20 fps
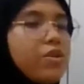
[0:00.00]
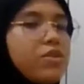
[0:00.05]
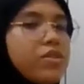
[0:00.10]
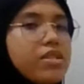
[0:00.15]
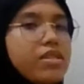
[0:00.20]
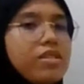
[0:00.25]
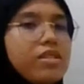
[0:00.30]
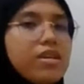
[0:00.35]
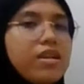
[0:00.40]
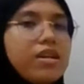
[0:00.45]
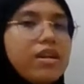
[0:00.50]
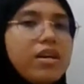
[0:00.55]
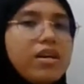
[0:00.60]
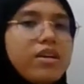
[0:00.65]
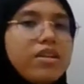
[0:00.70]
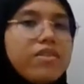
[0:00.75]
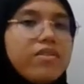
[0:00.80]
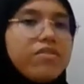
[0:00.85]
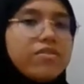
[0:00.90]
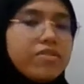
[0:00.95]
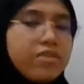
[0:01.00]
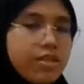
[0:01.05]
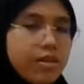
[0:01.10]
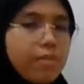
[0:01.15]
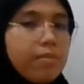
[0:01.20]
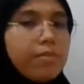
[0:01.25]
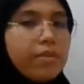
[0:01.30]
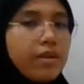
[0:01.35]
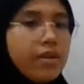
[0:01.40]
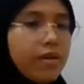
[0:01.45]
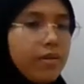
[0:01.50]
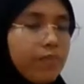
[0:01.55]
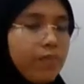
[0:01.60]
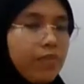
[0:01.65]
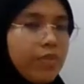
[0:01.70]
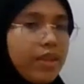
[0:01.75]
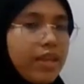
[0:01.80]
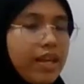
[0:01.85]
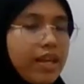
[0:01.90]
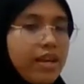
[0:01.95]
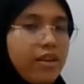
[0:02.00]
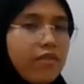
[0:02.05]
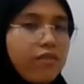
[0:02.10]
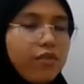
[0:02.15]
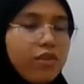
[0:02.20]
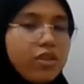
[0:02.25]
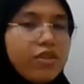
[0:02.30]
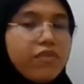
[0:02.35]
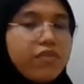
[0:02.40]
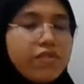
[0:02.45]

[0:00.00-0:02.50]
uses timber for the